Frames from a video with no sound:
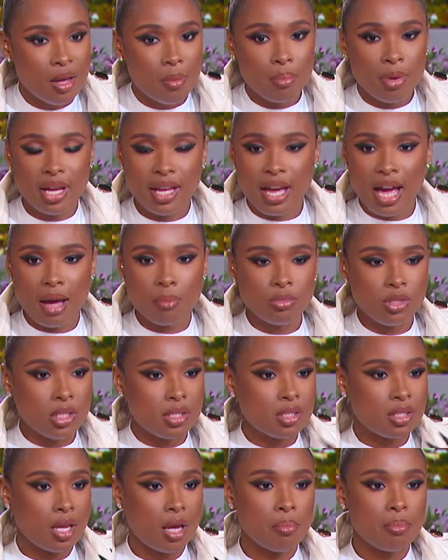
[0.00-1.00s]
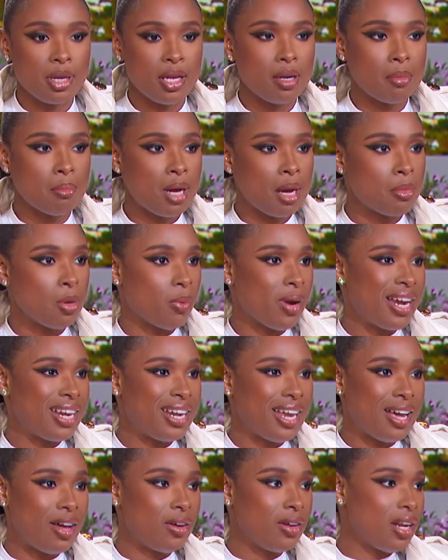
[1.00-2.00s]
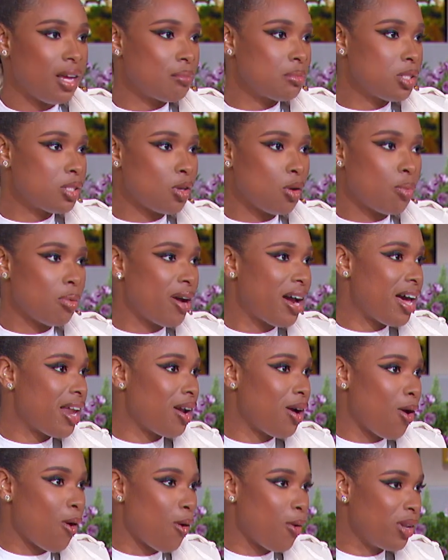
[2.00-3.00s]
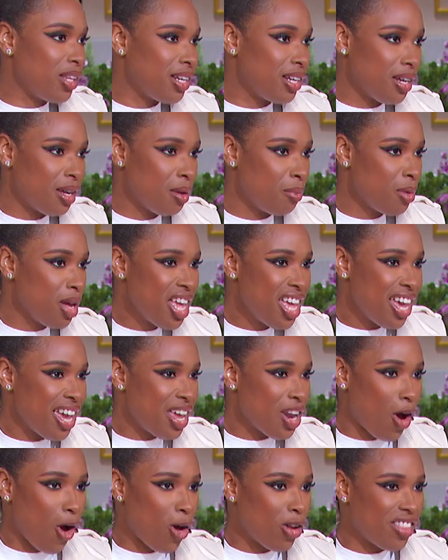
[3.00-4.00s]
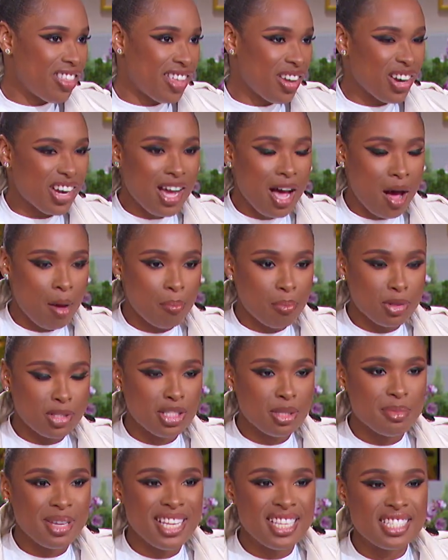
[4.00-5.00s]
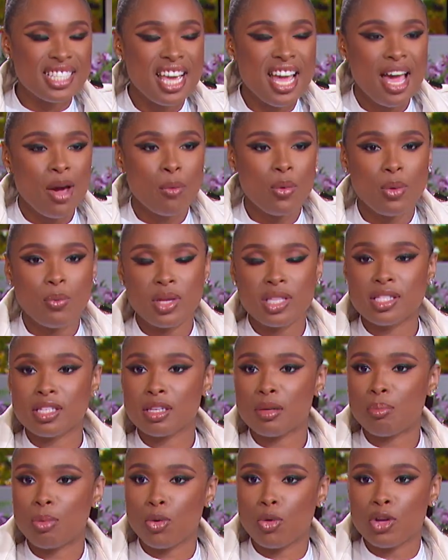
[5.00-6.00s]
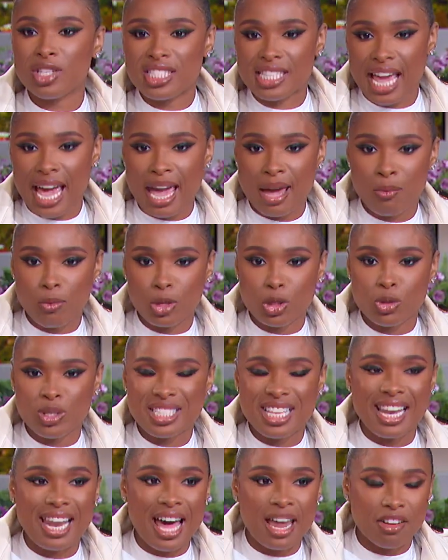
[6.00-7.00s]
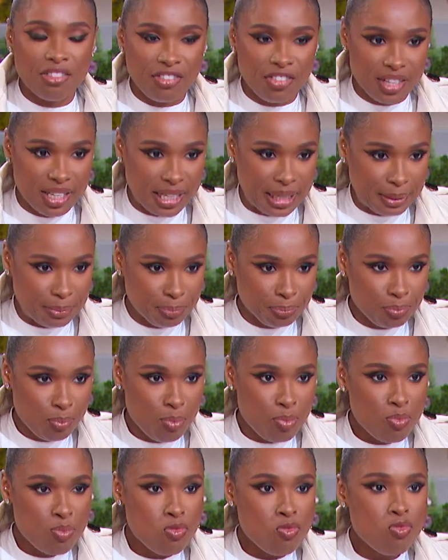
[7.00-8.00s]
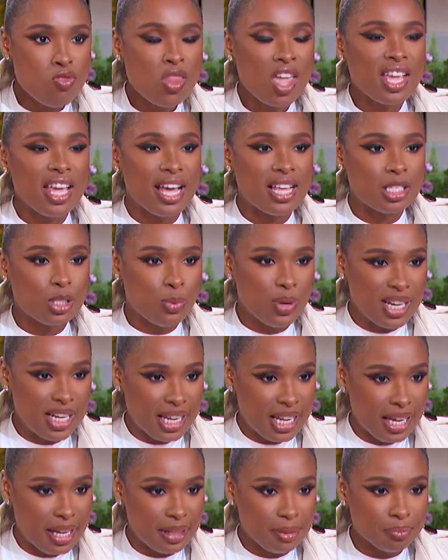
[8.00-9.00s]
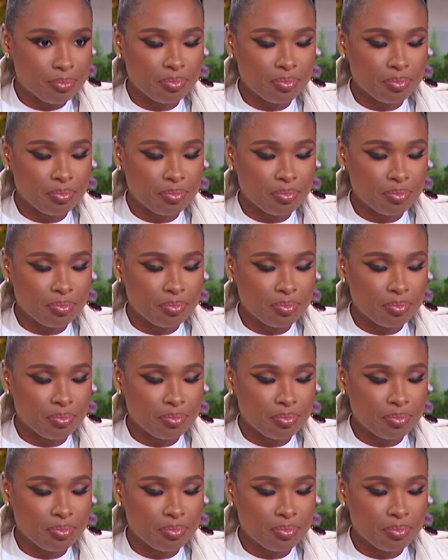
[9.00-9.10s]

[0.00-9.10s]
But I'm just, I'm being a mama right now, and I'm so proud of all of them and all of their accomplishments. We went to the Bulls game, which was a lot of fun. Yes, we did.